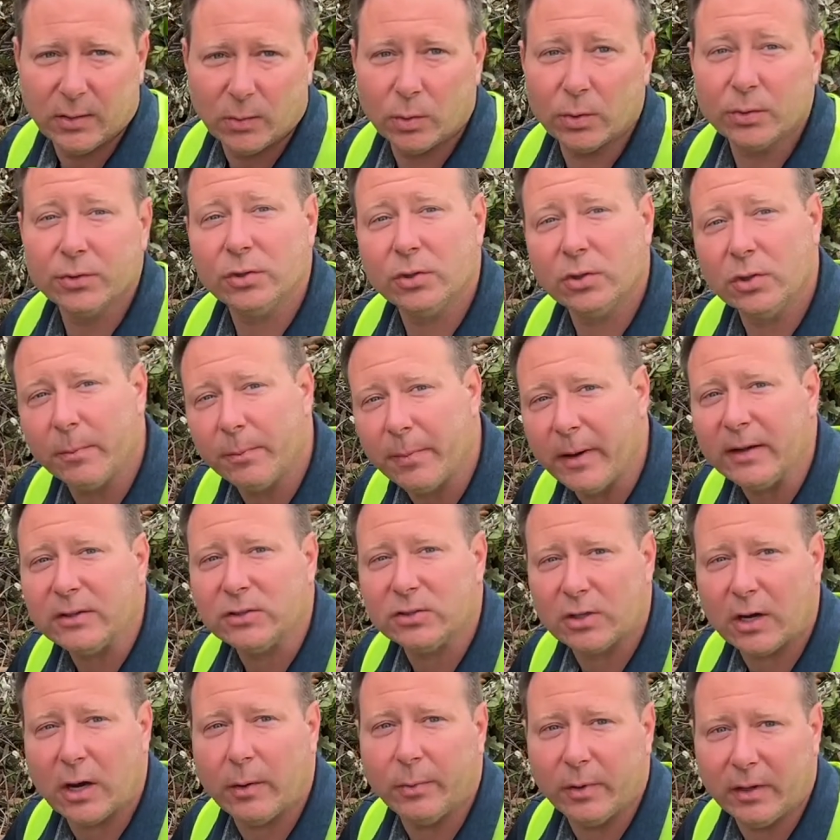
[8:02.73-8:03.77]
We'll do the
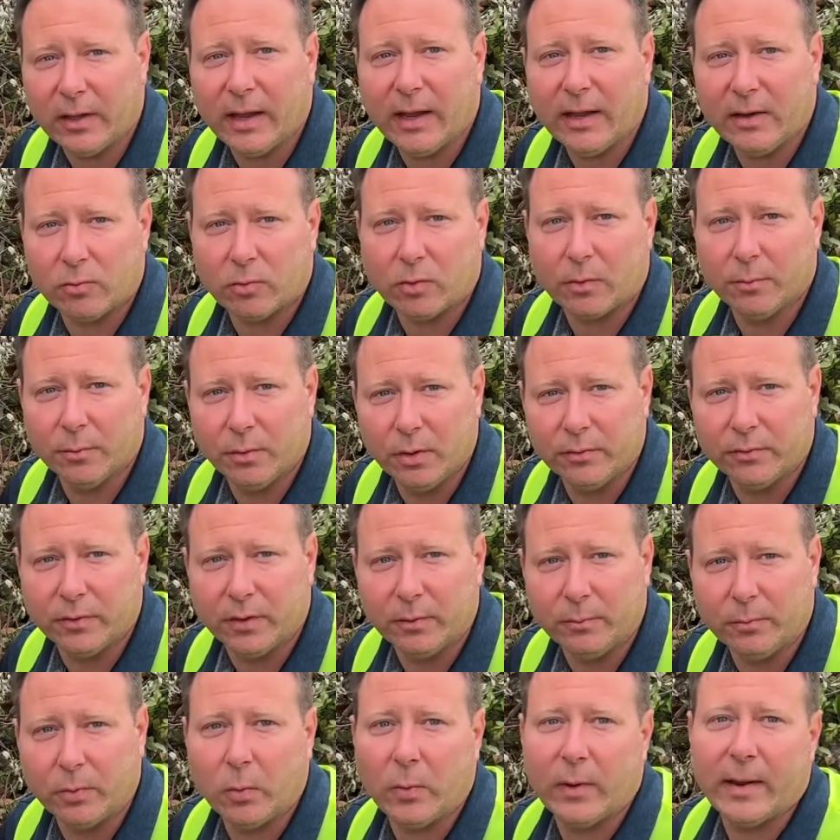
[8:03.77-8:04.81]
best job we can to remove
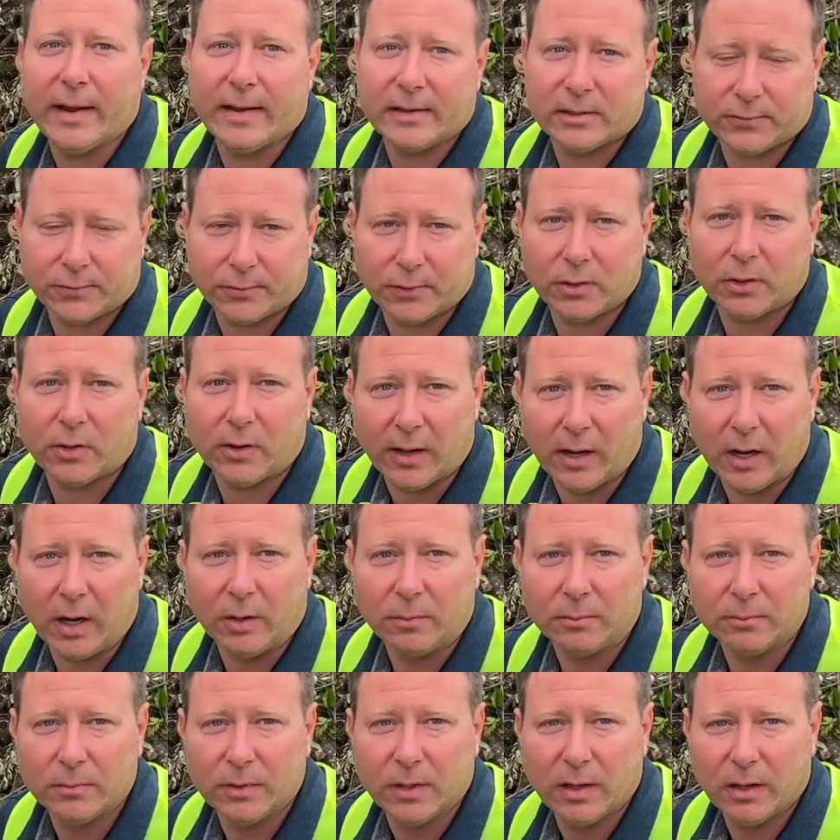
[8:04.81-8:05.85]
it, but we ask for your
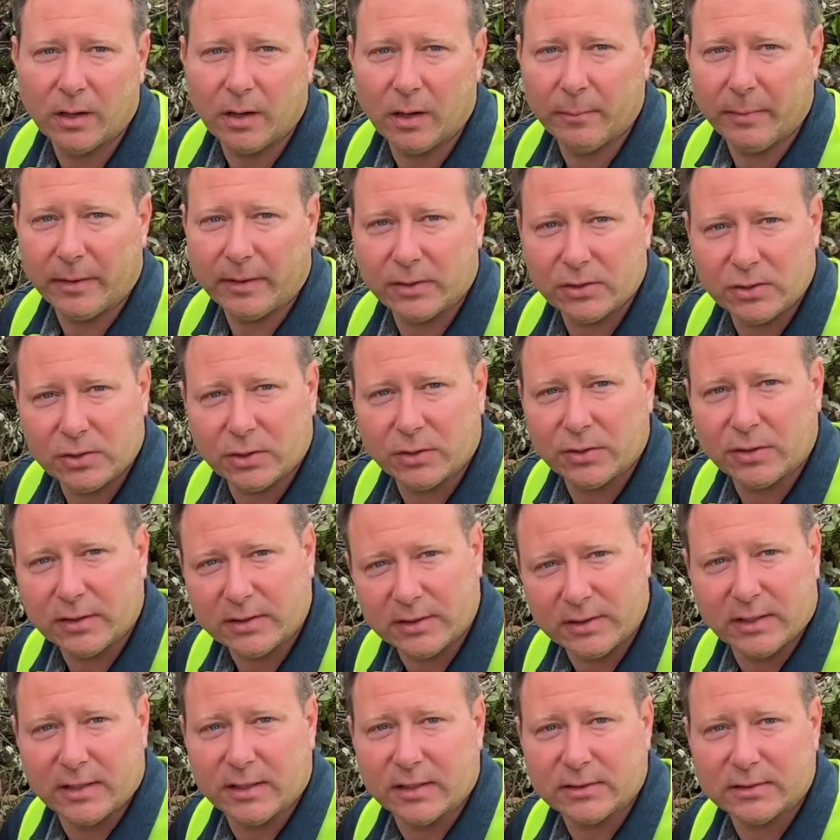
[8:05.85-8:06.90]
help on making sure
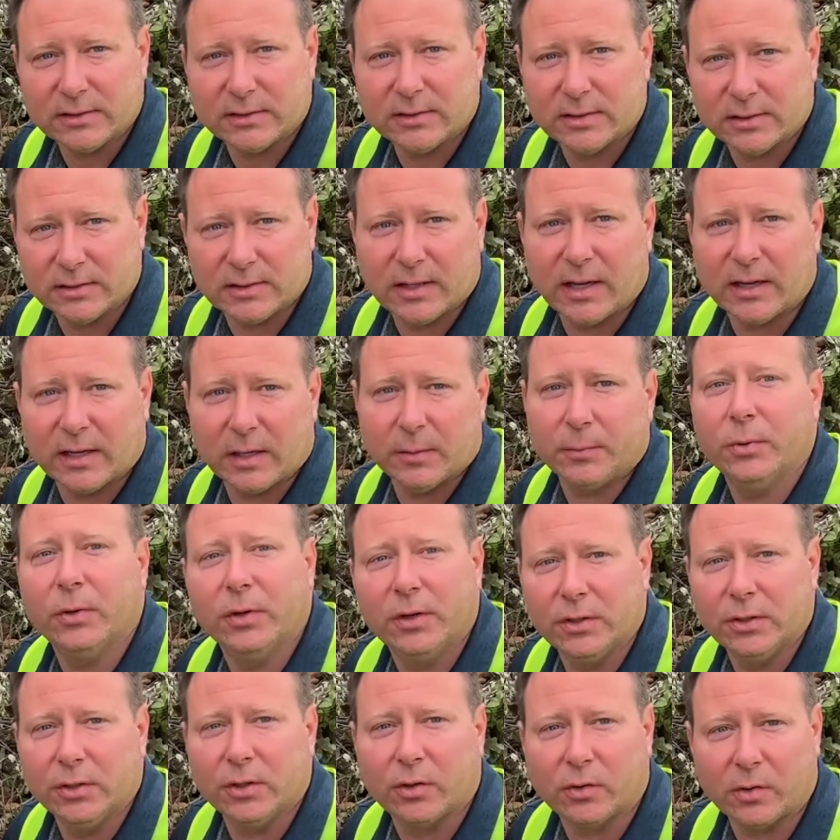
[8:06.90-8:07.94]
that this does not get put
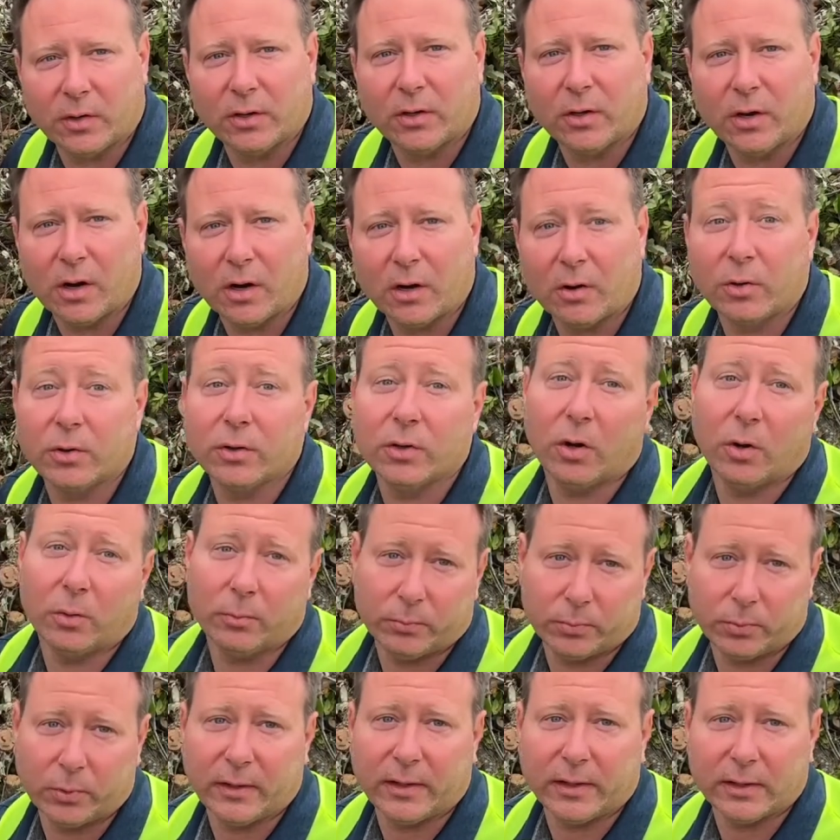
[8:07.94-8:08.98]
in your green cart or
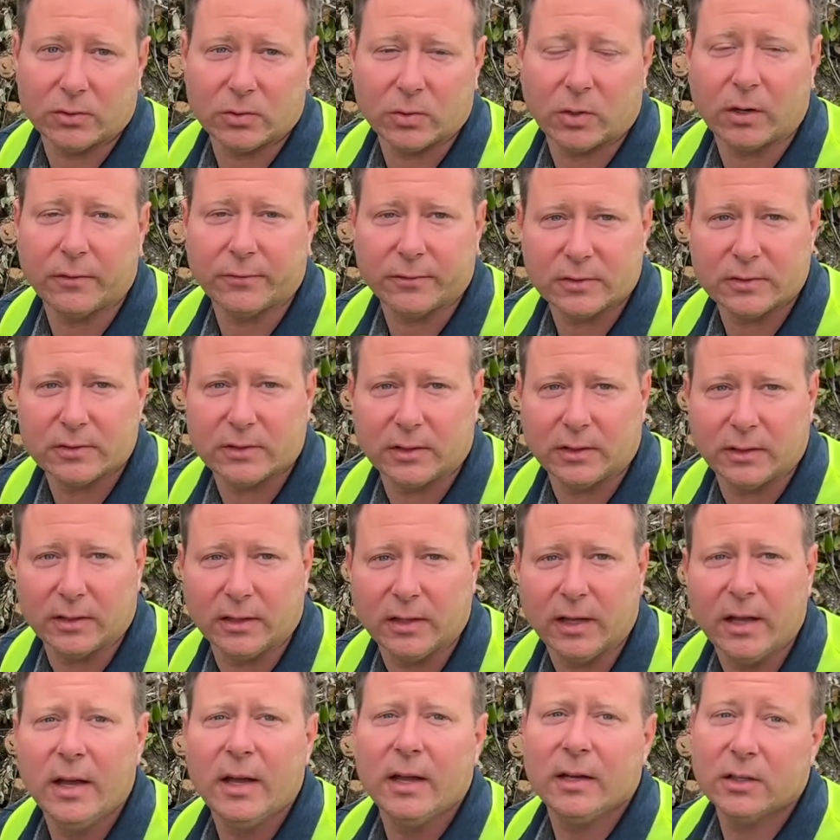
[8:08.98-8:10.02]
don't bring it to our
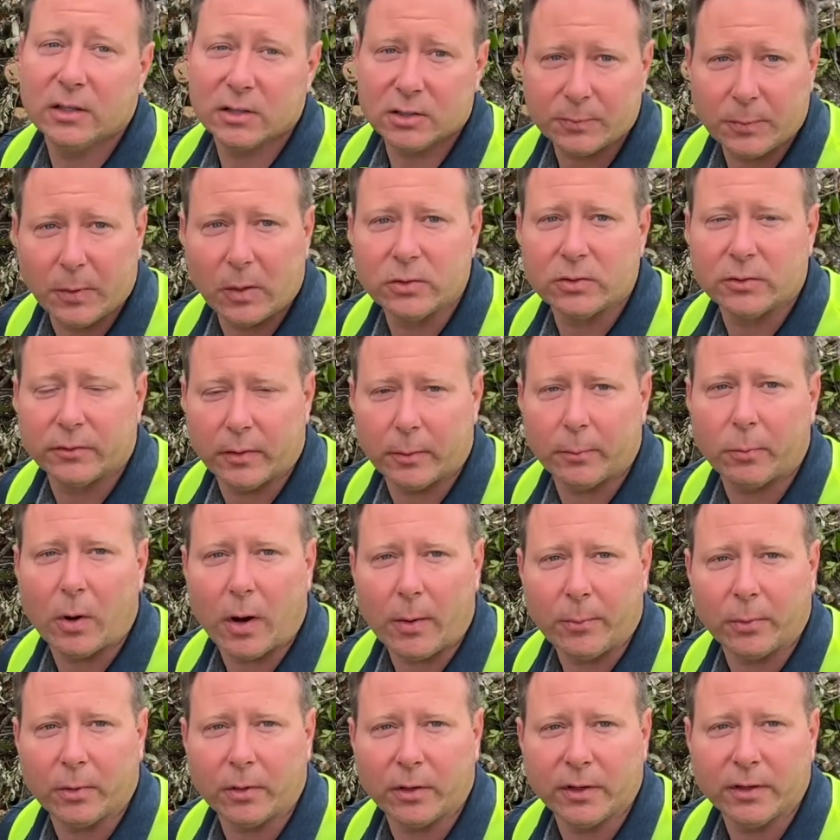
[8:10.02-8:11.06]
facility. Dispose of it
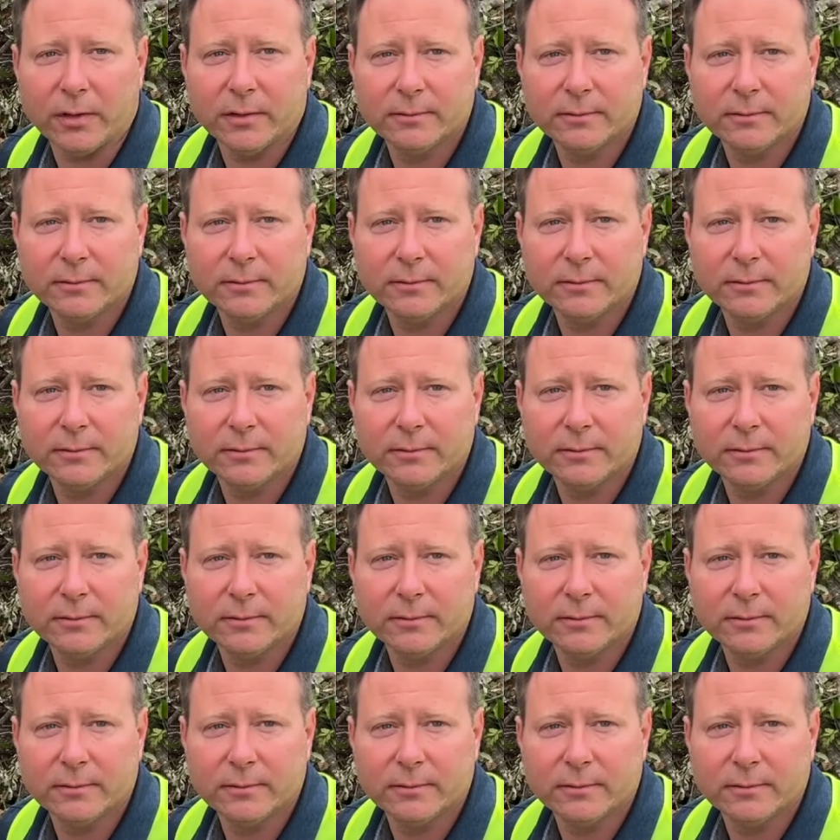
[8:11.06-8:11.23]
properly.